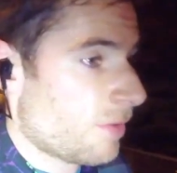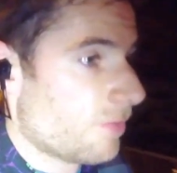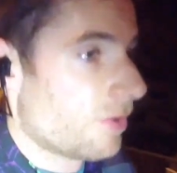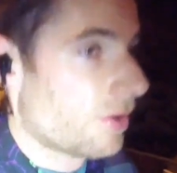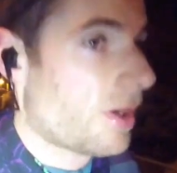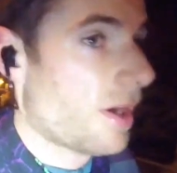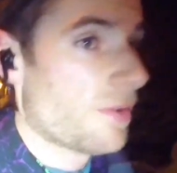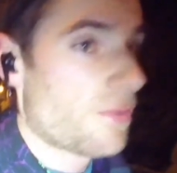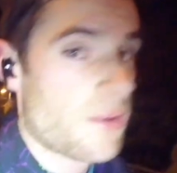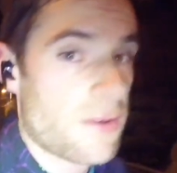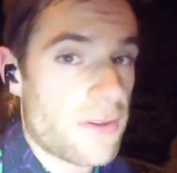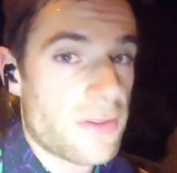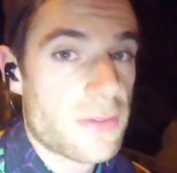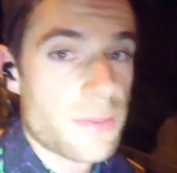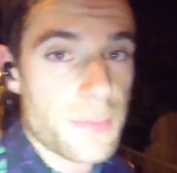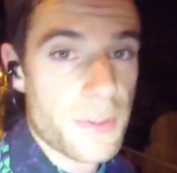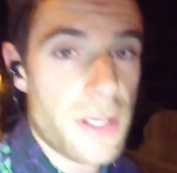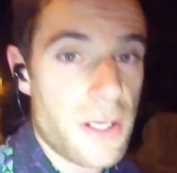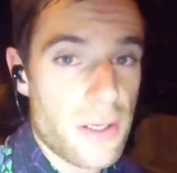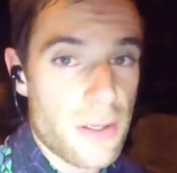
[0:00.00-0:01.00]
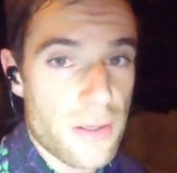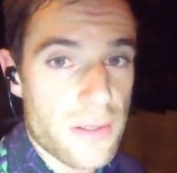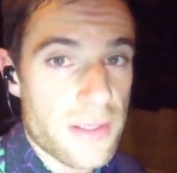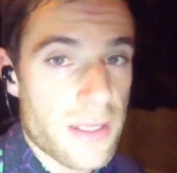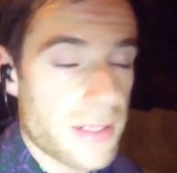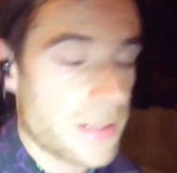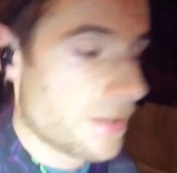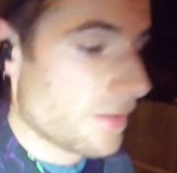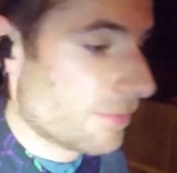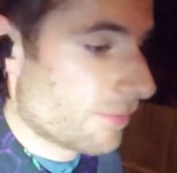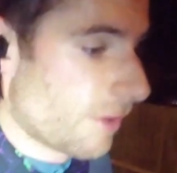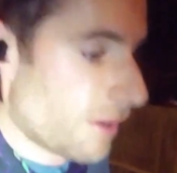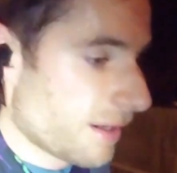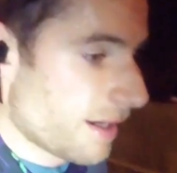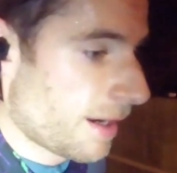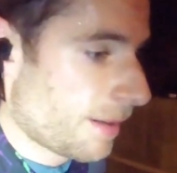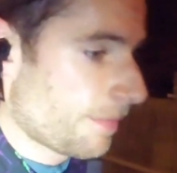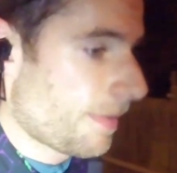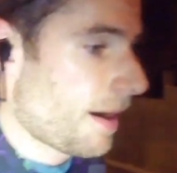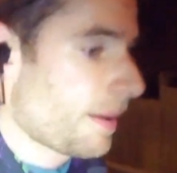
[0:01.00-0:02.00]
Recovery on tomorrow, and then the run
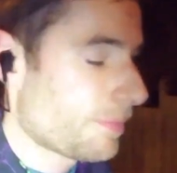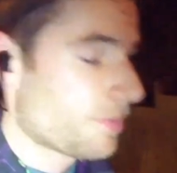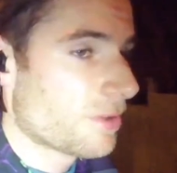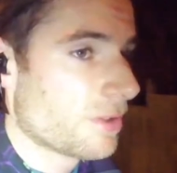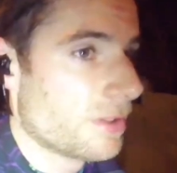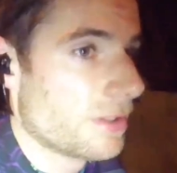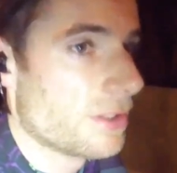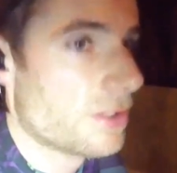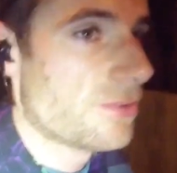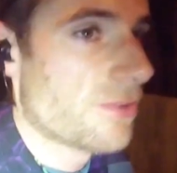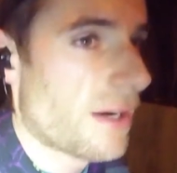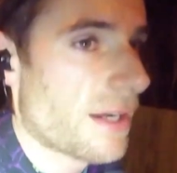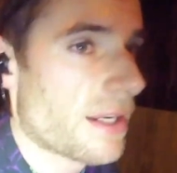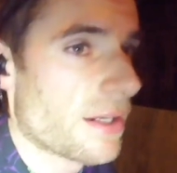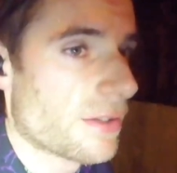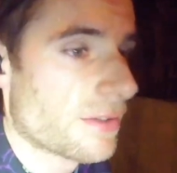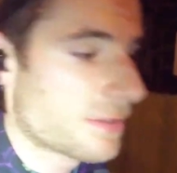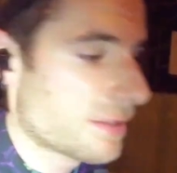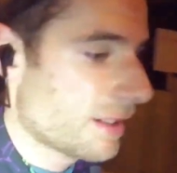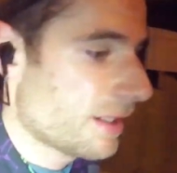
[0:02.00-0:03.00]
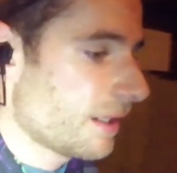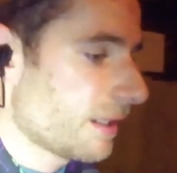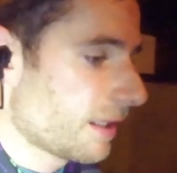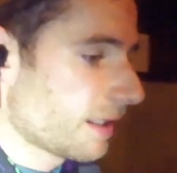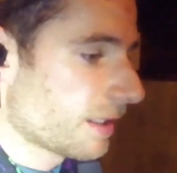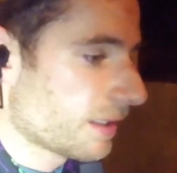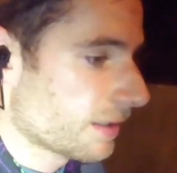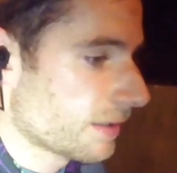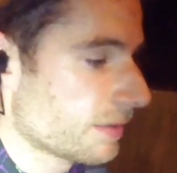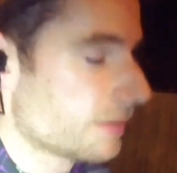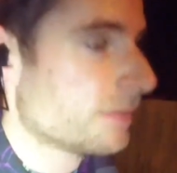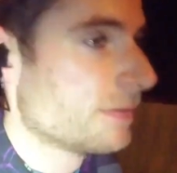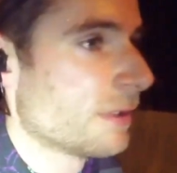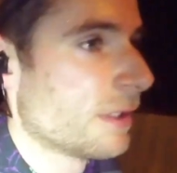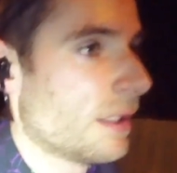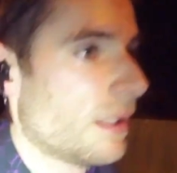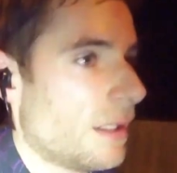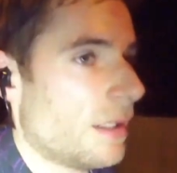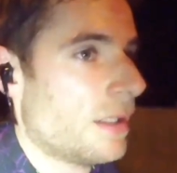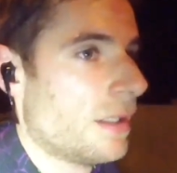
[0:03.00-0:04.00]
that I'm absolutely dreading on Saturday.
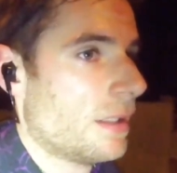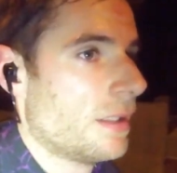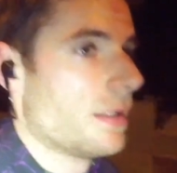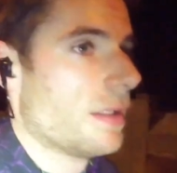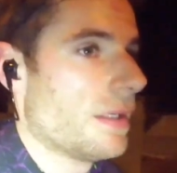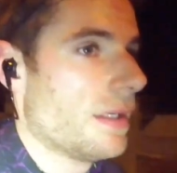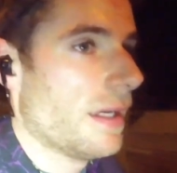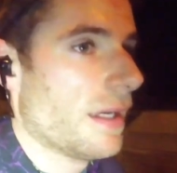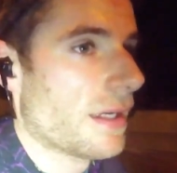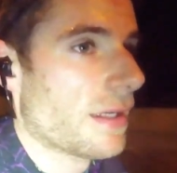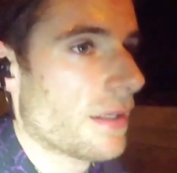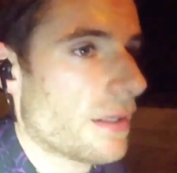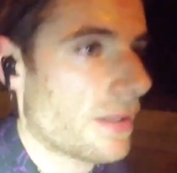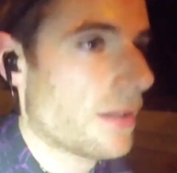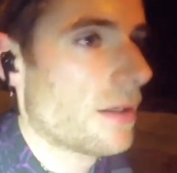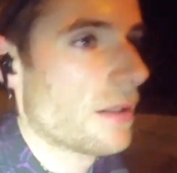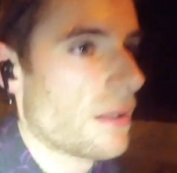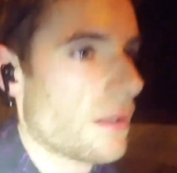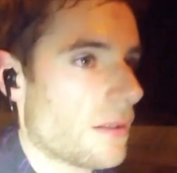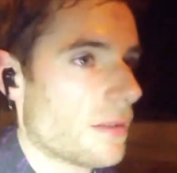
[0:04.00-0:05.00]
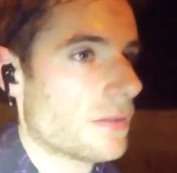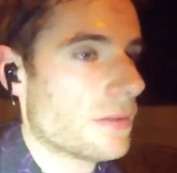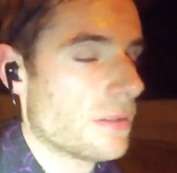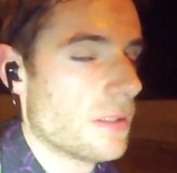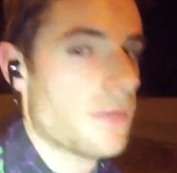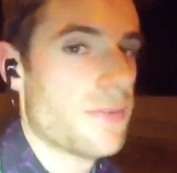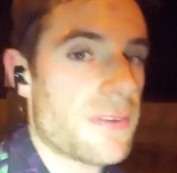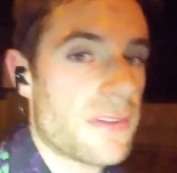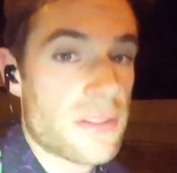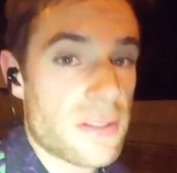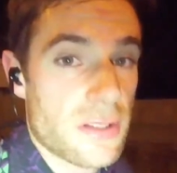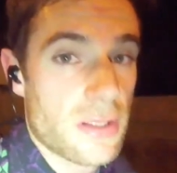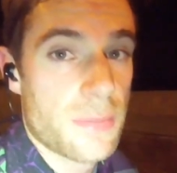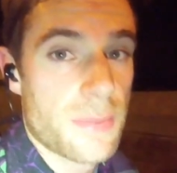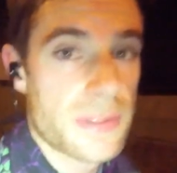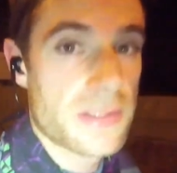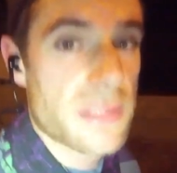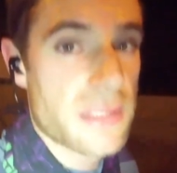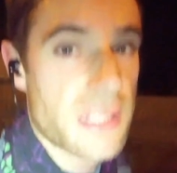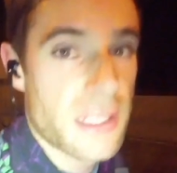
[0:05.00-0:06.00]
Yeah, nothing to it
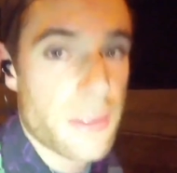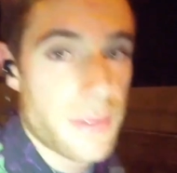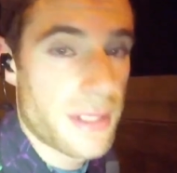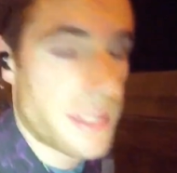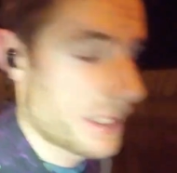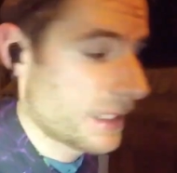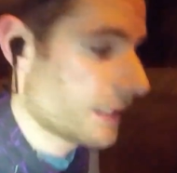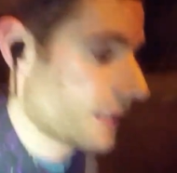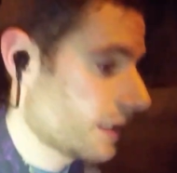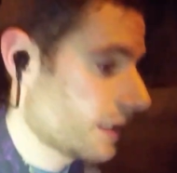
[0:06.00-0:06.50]
but to do it.